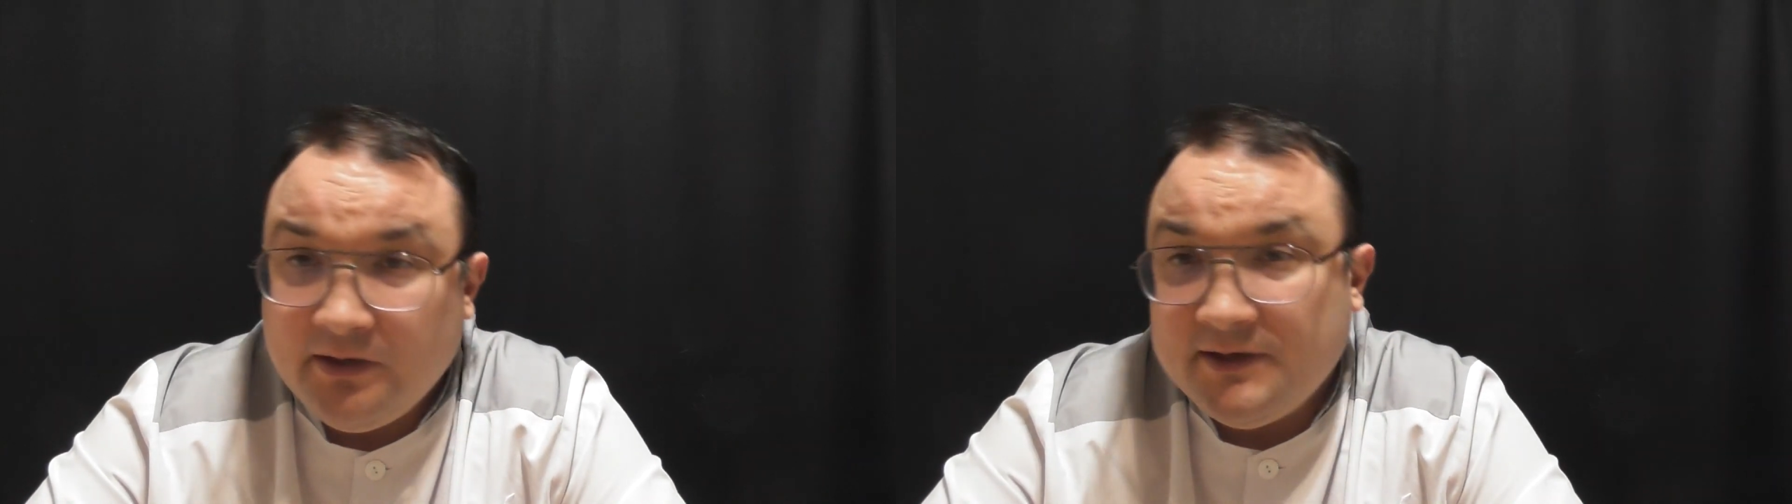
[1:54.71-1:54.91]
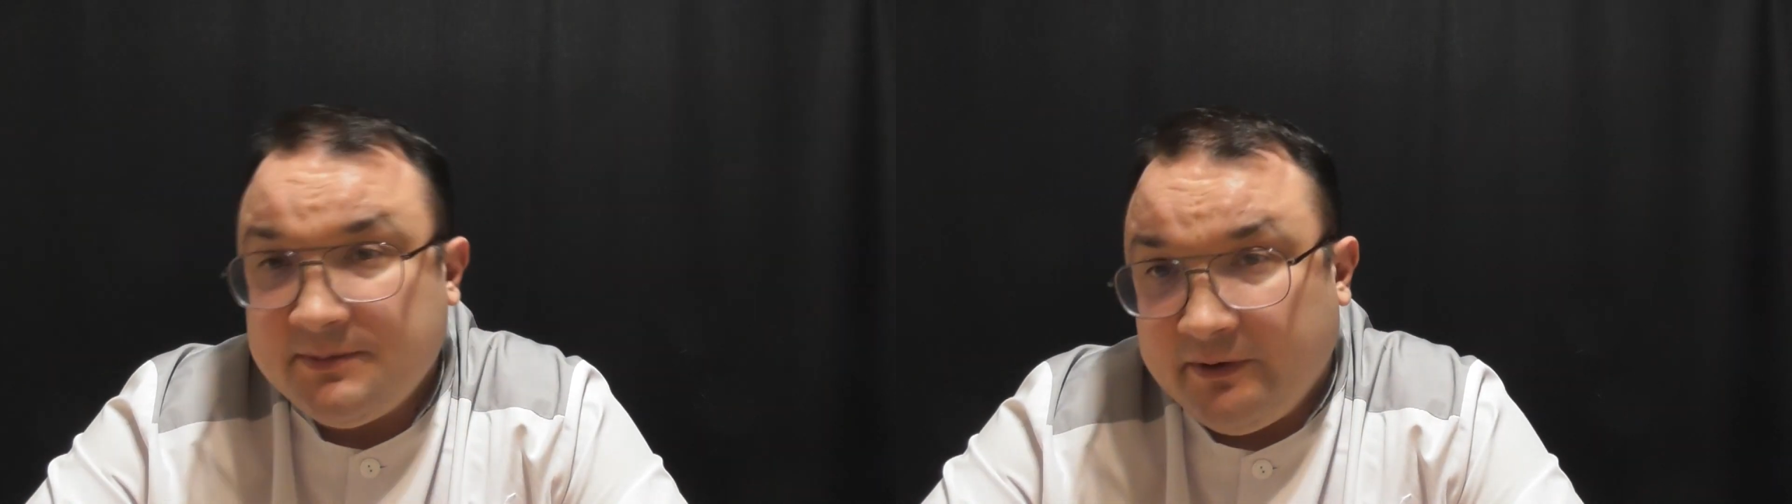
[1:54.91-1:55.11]

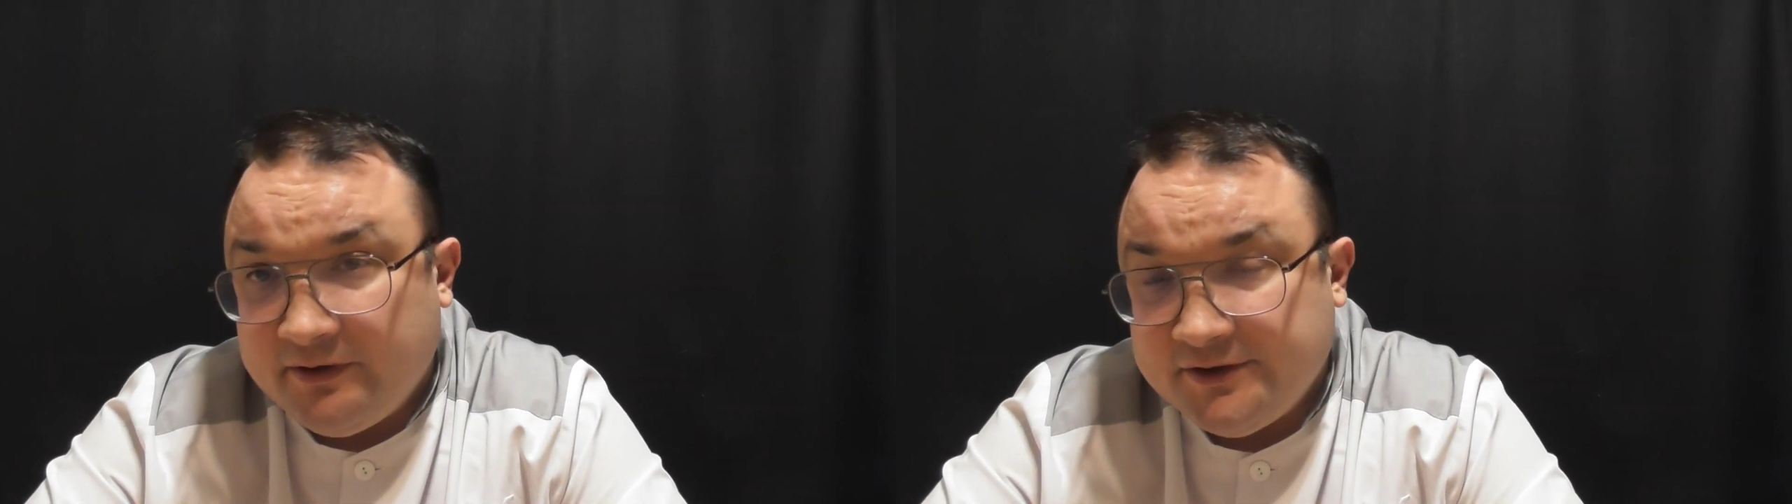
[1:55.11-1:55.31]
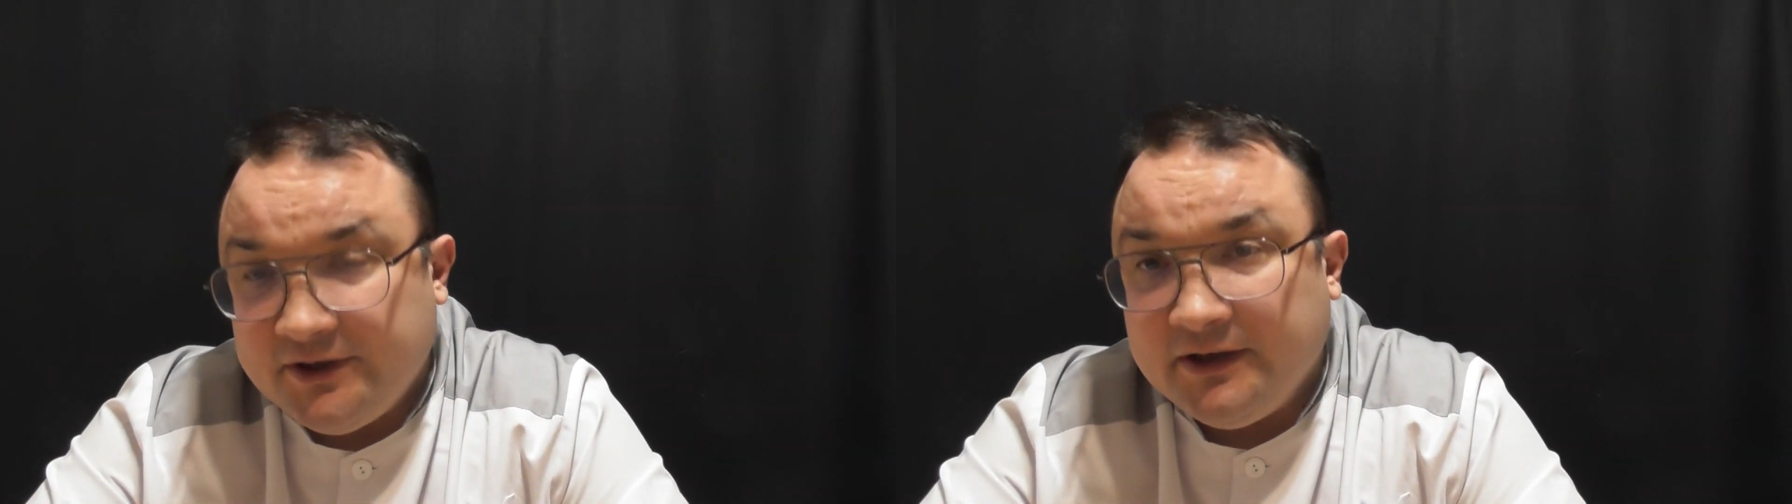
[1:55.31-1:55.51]
Smear
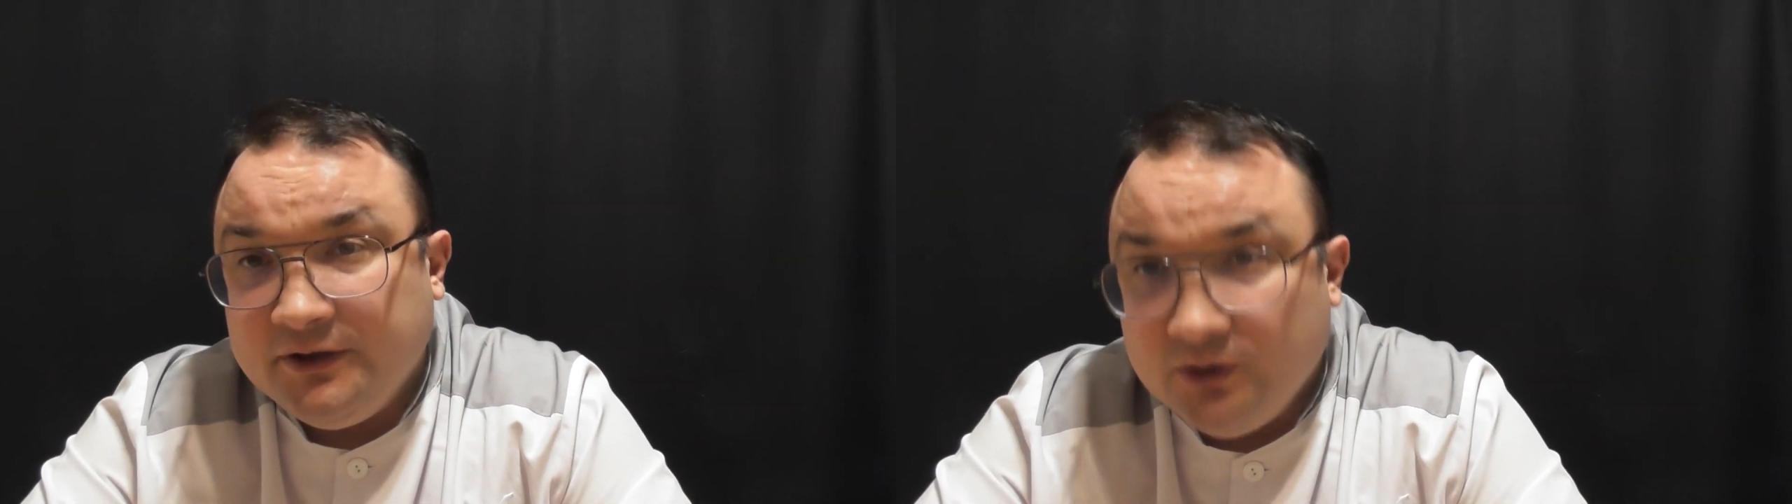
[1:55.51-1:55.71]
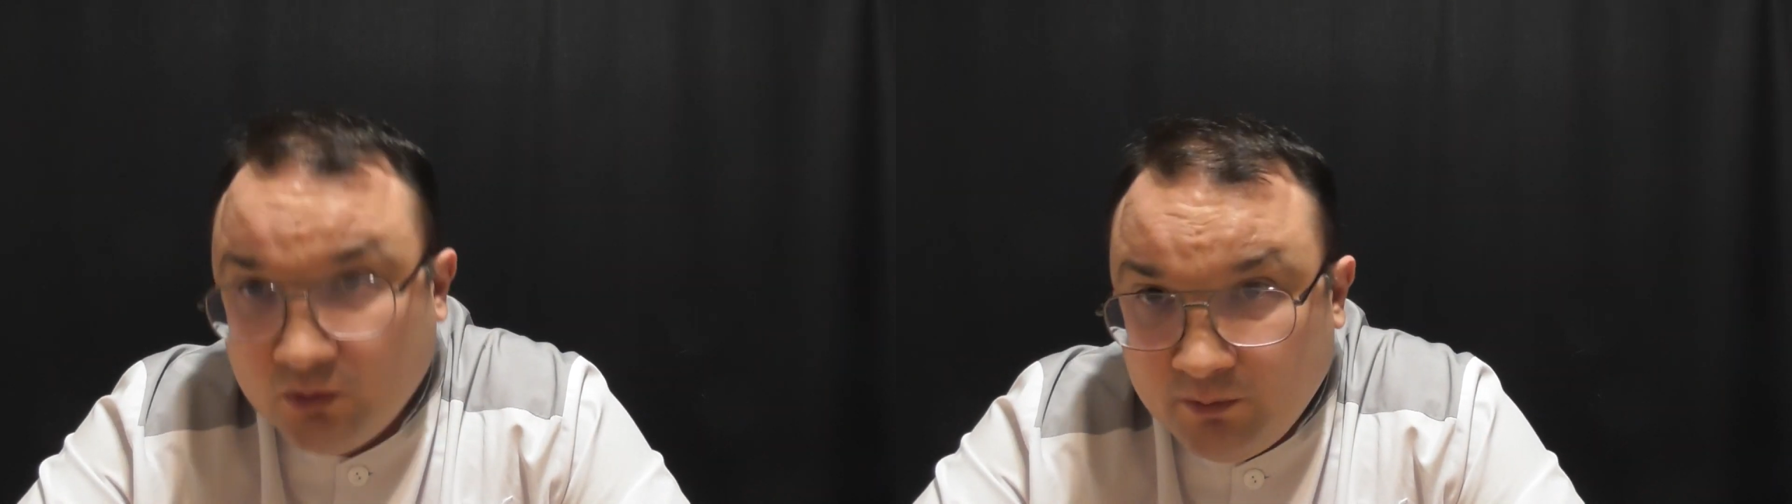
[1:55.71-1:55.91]
tests
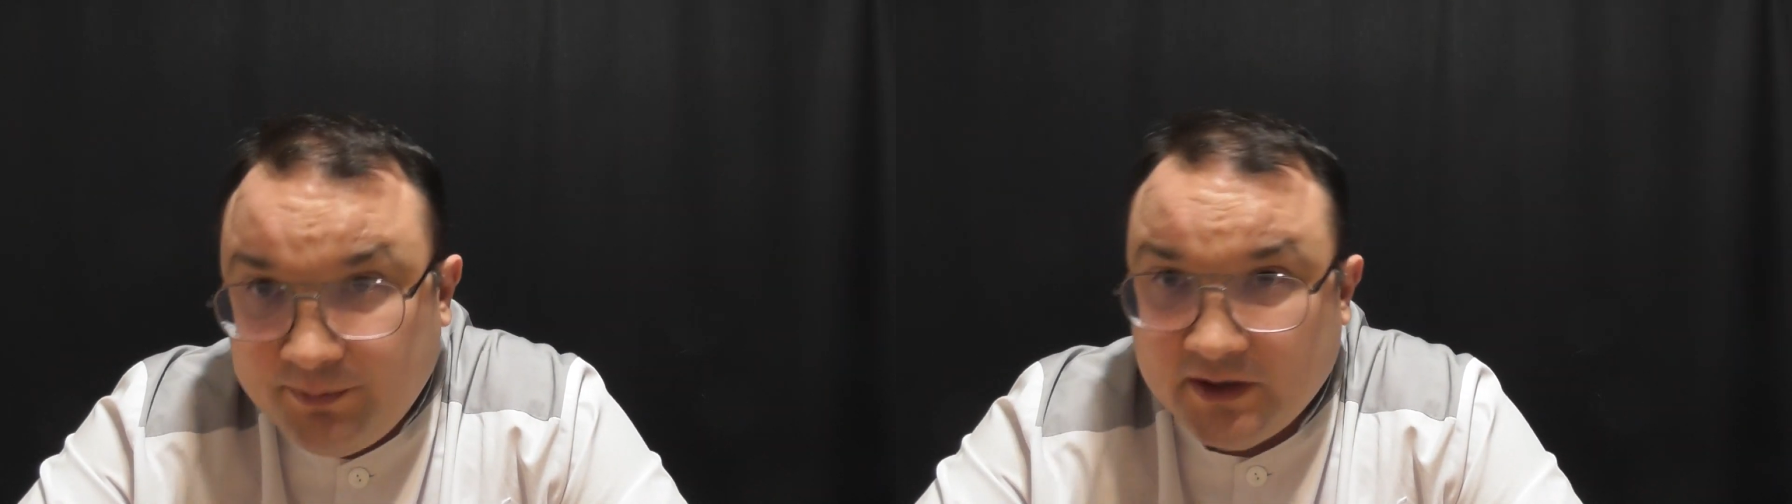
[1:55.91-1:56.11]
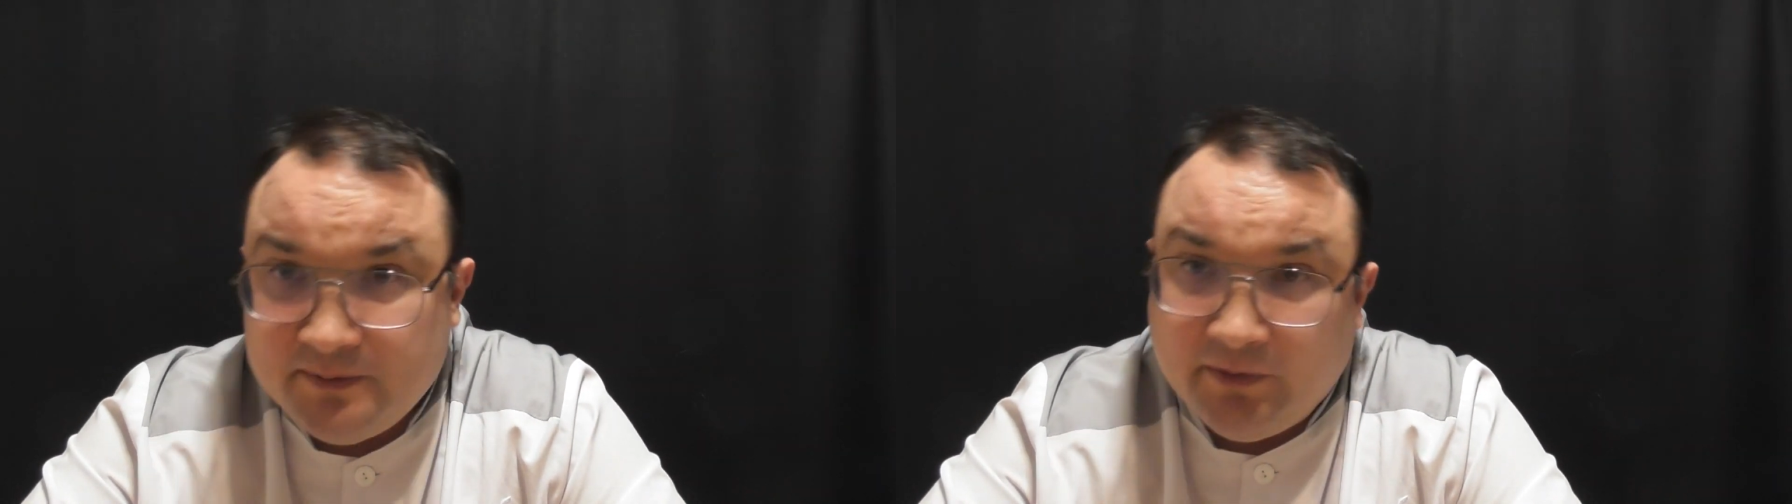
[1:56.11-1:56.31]
for
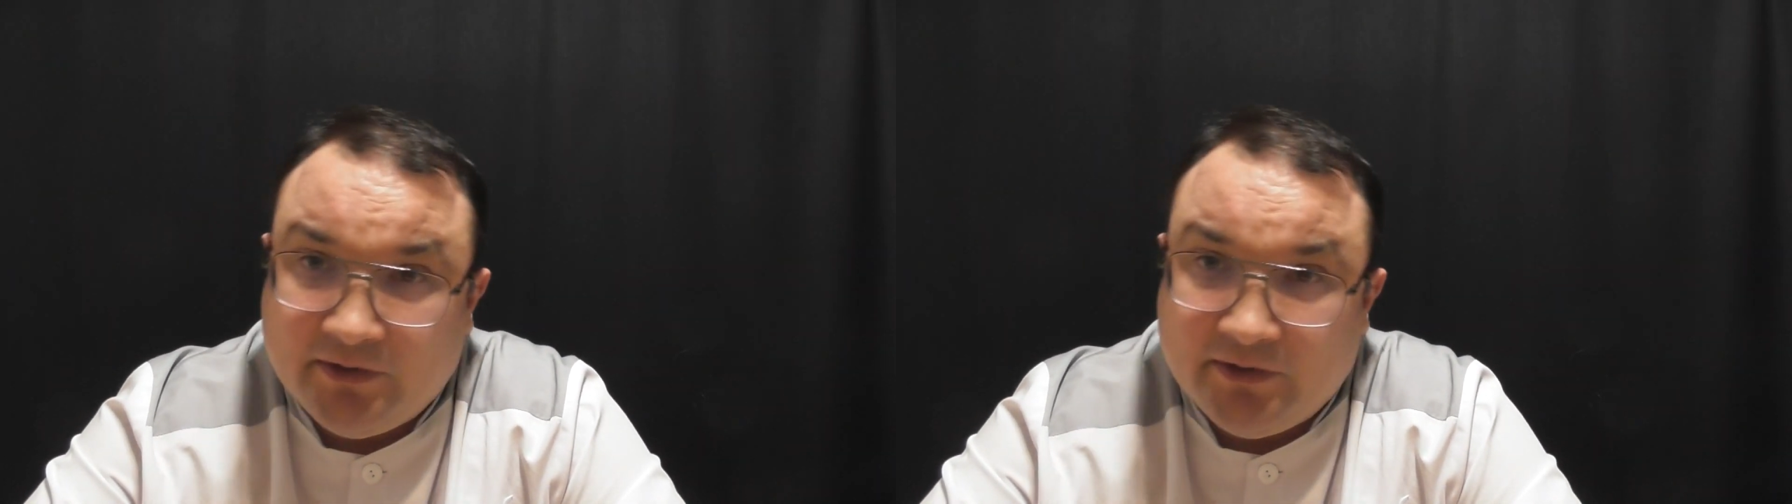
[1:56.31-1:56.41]
flora and